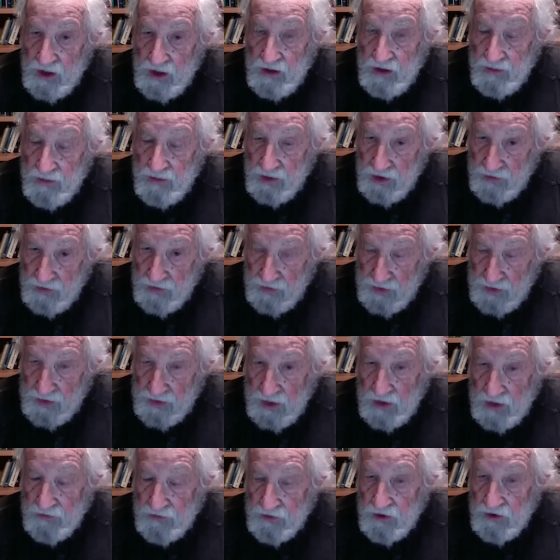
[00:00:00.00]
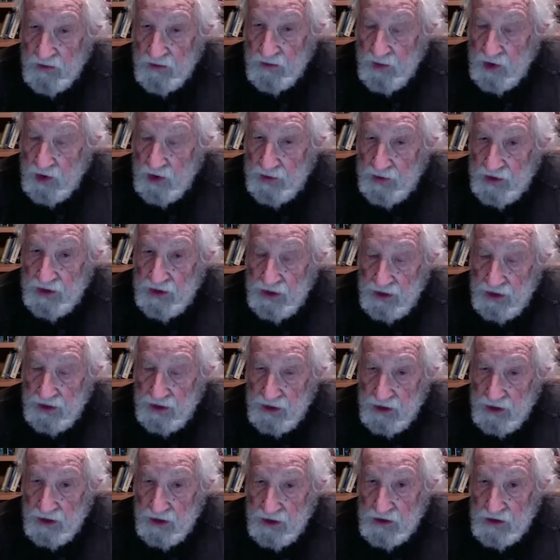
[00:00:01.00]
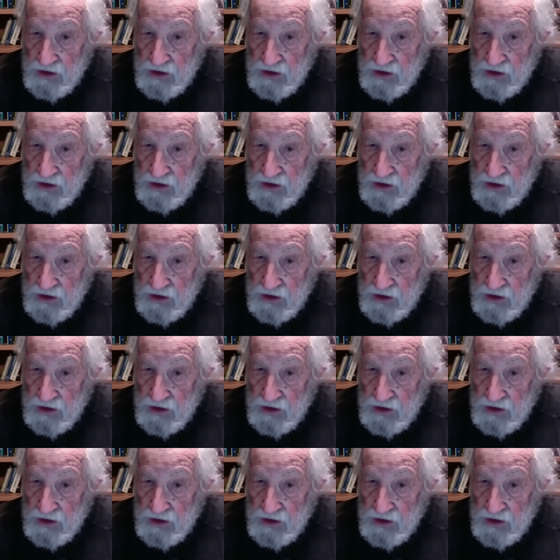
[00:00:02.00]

but if you think for a moment, it does,